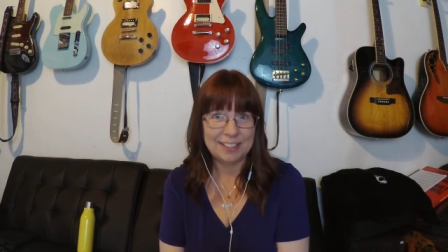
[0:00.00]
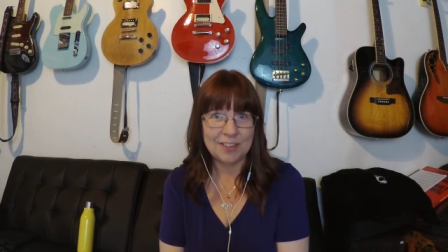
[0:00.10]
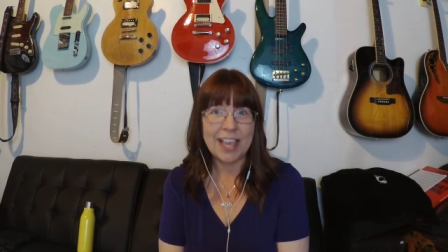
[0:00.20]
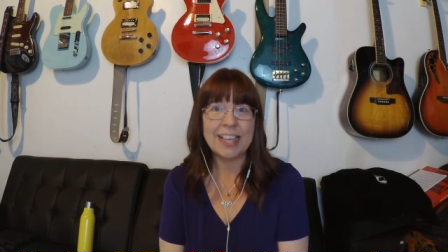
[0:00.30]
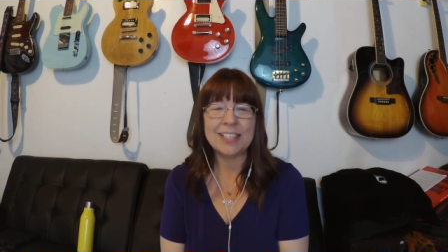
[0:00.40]

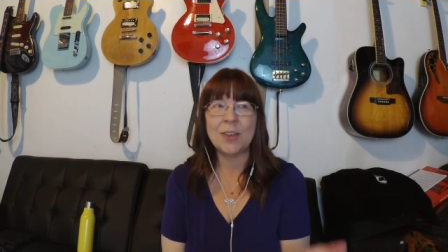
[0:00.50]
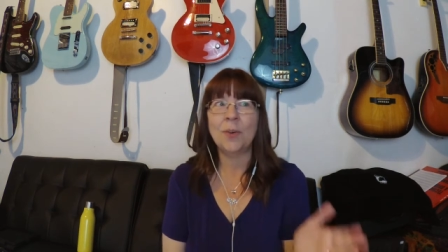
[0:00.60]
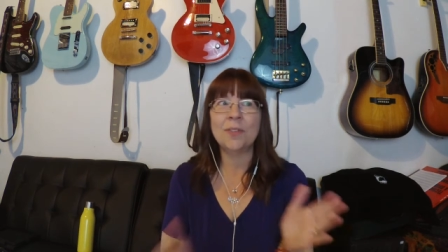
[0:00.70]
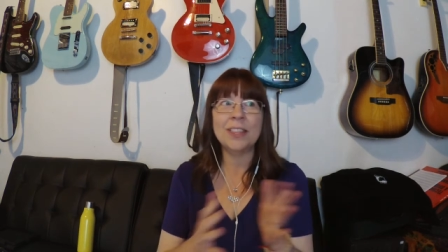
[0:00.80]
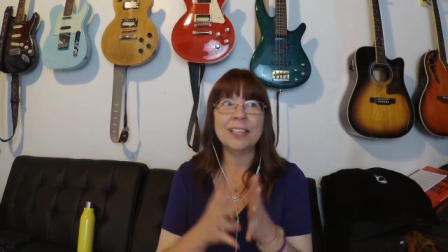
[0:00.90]
Okay,
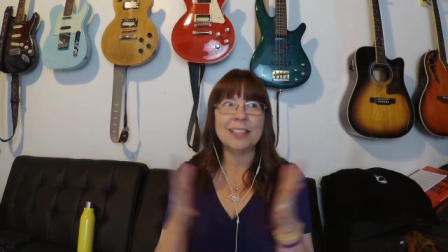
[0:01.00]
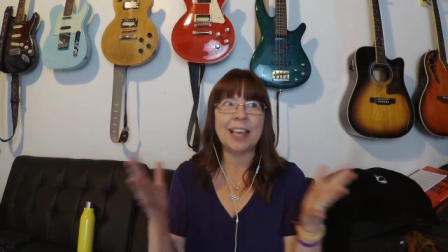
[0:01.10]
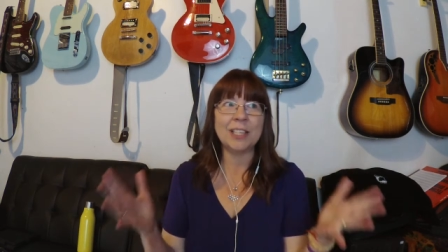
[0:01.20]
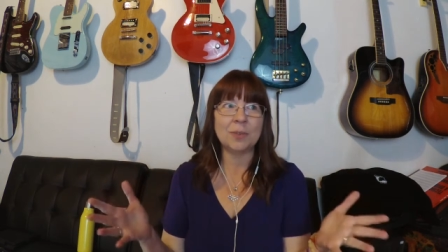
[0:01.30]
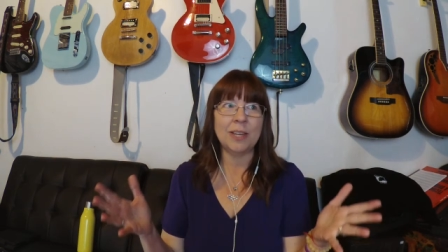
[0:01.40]
so over this
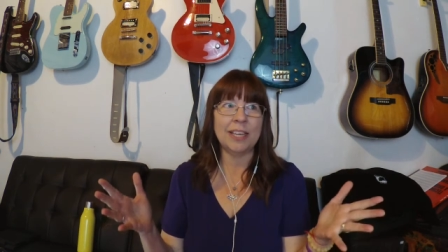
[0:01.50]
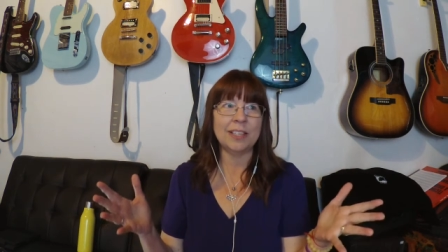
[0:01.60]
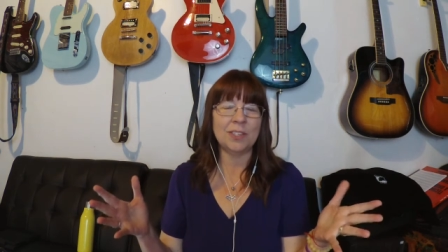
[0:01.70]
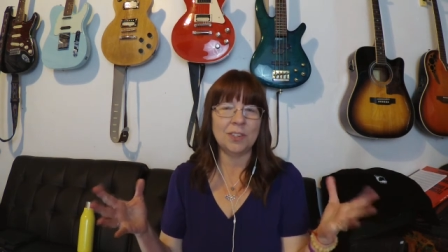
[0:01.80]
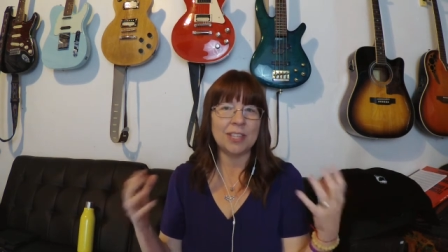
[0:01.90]
last week,
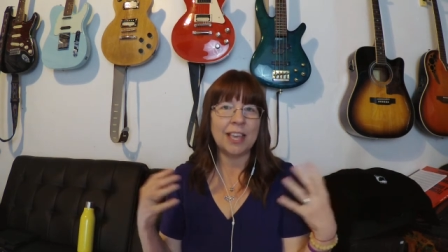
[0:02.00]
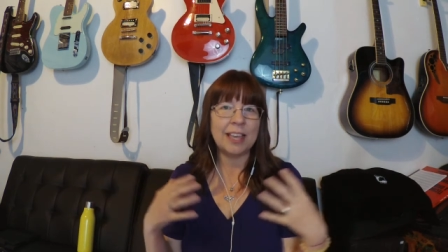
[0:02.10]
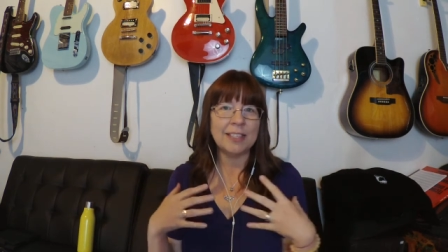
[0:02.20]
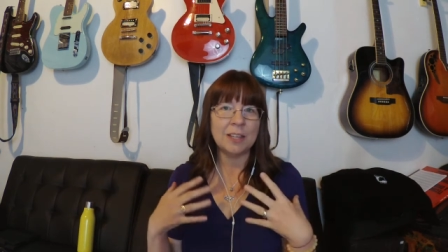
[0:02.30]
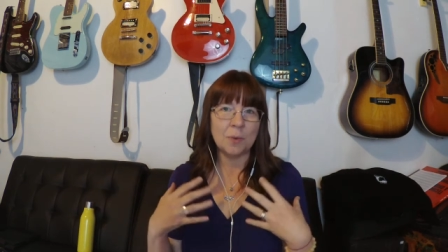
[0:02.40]
as soon as I
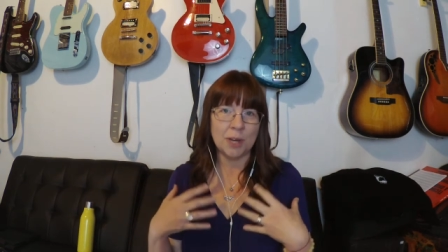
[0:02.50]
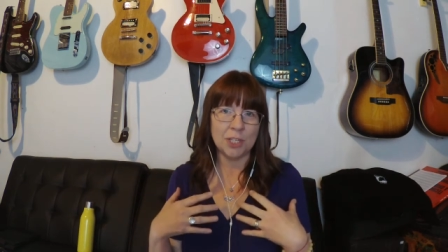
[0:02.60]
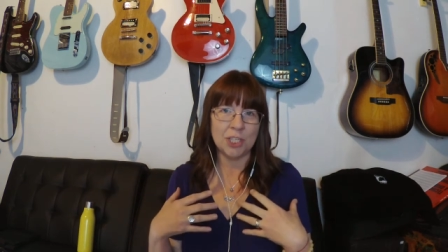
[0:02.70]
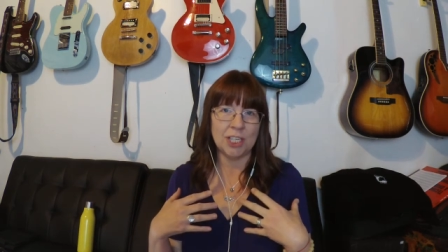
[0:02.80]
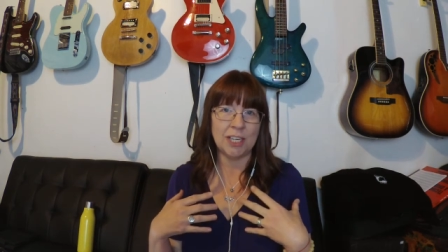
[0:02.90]
asked the
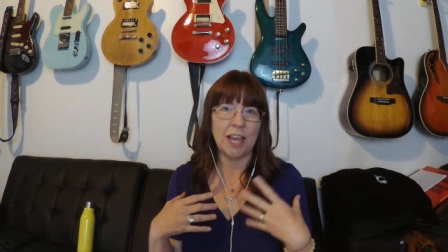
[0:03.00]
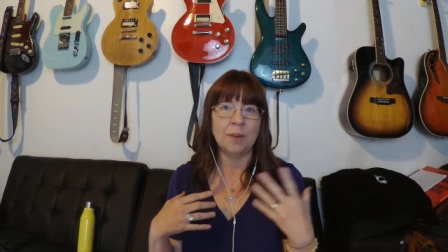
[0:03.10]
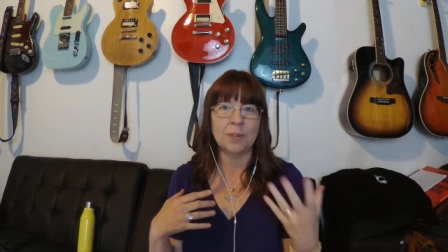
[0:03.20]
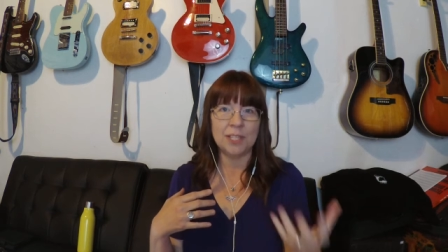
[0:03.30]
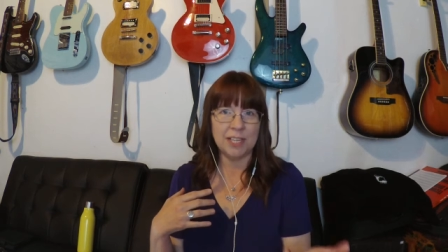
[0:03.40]
question, I
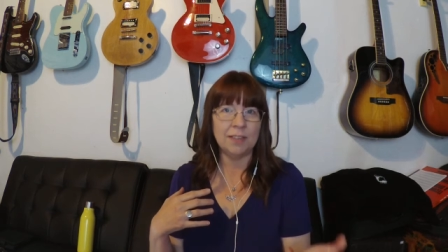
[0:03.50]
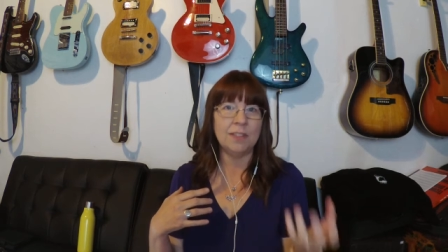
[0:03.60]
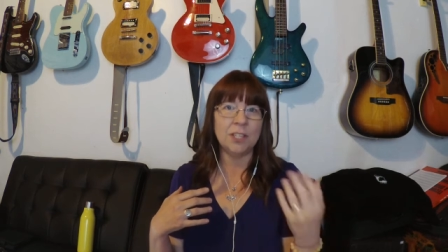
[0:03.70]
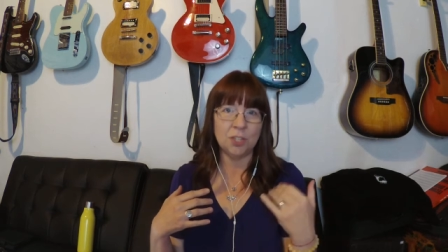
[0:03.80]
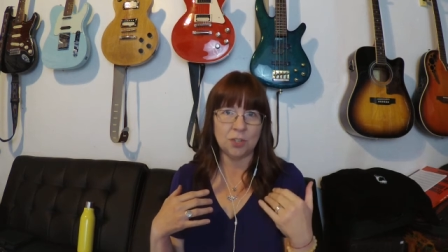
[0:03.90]
received
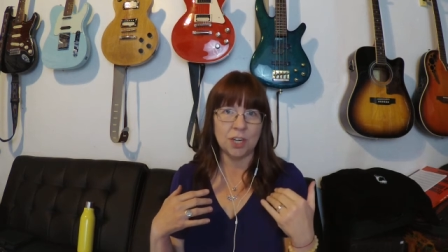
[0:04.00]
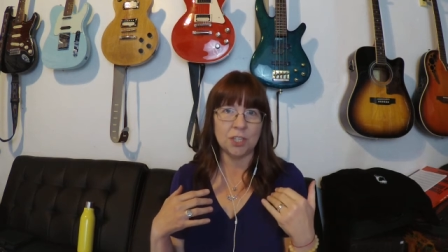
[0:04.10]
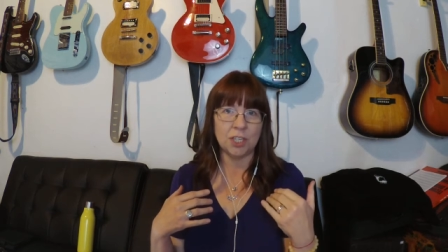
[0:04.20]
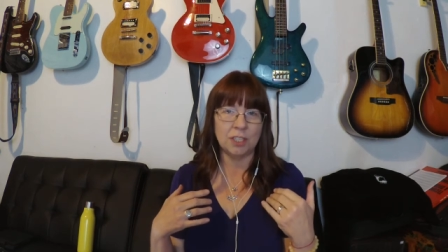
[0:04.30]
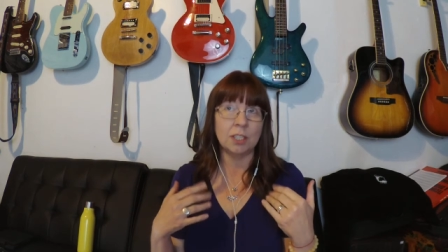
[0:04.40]

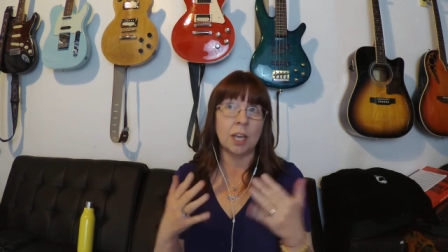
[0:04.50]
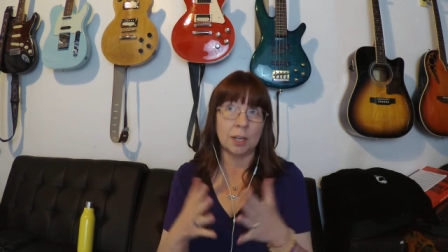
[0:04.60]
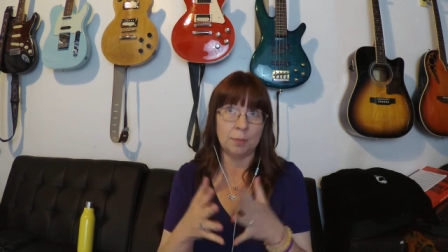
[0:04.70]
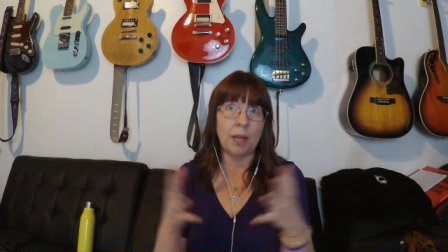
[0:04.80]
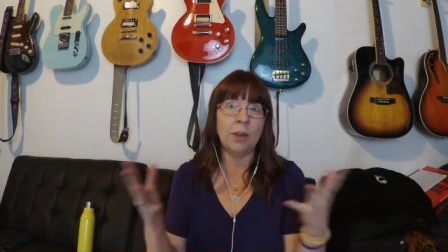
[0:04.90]
instruction,
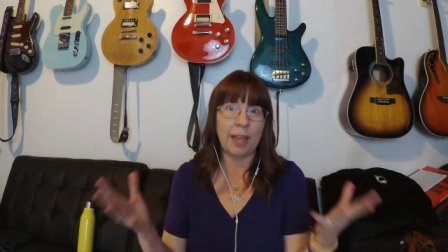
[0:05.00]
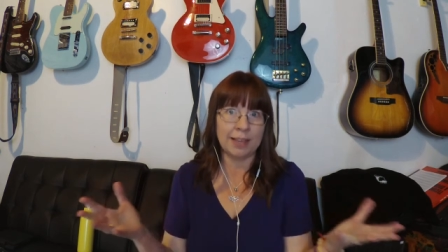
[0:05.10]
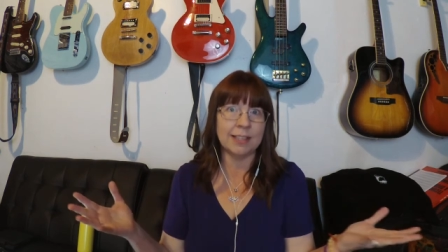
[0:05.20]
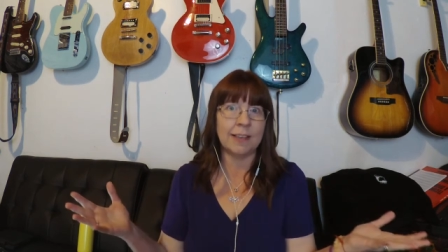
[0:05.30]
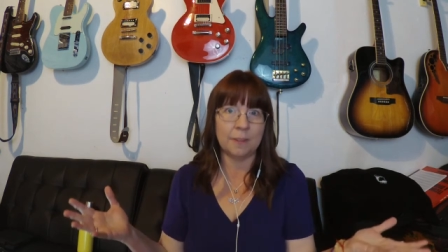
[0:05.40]
talk about
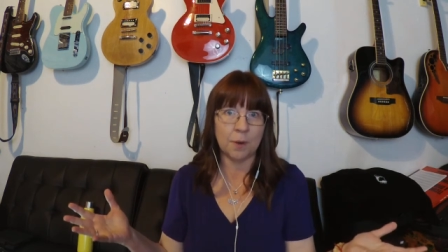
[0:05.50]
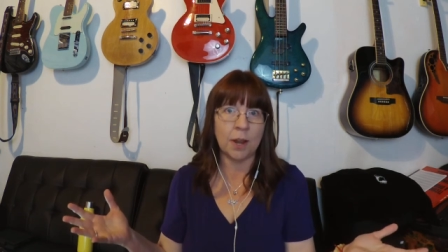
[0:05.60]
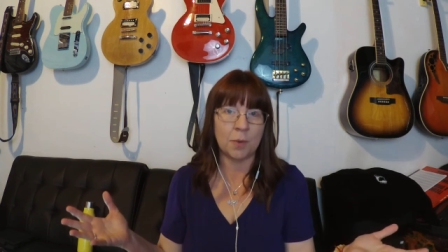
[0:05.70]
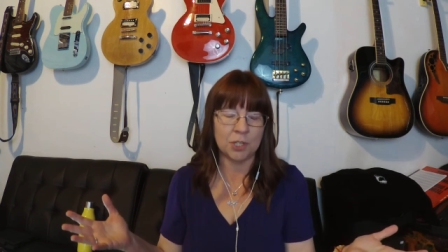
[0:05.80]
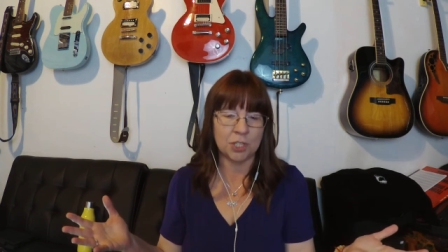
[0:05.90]
asking the
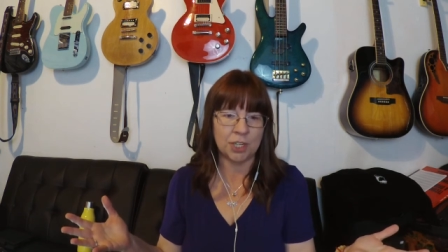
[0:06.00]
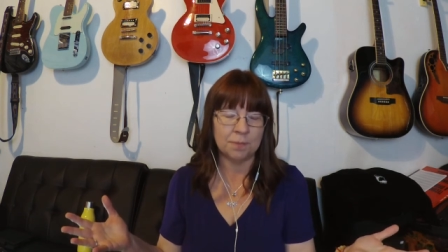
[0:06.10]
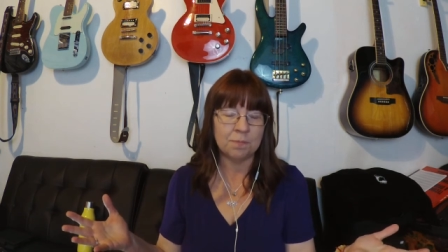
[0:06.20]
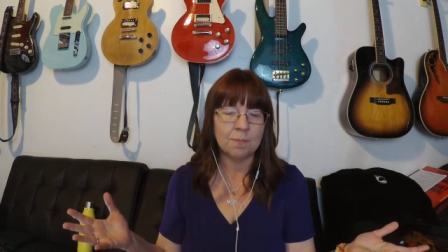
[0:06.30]
right question.